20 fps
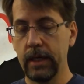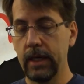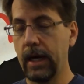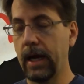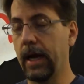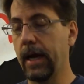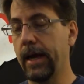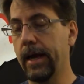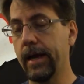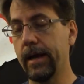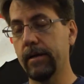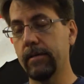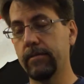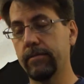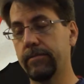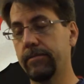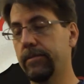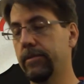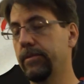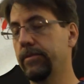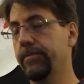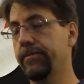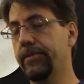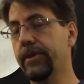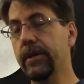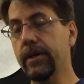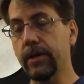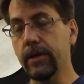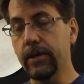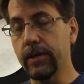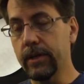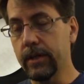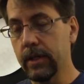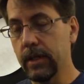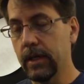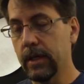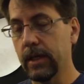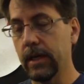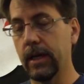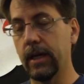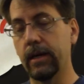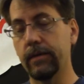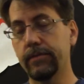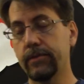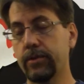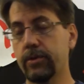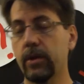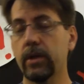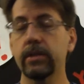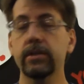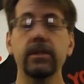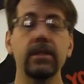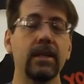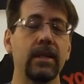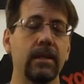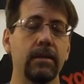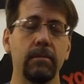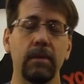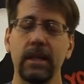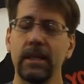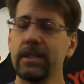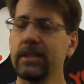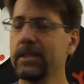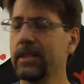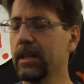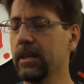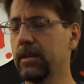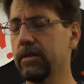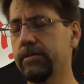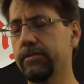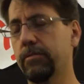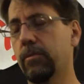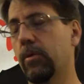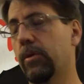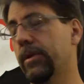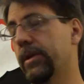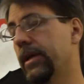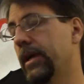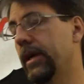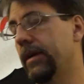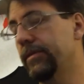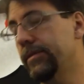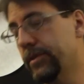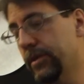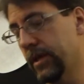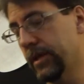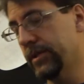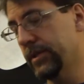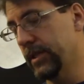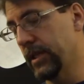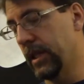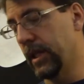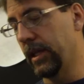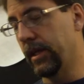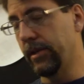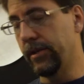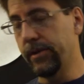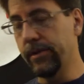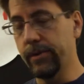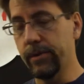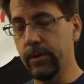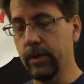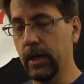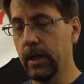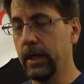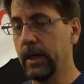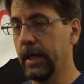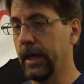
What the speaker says: I have feared and I've trusted in myself more than I've trusted in you,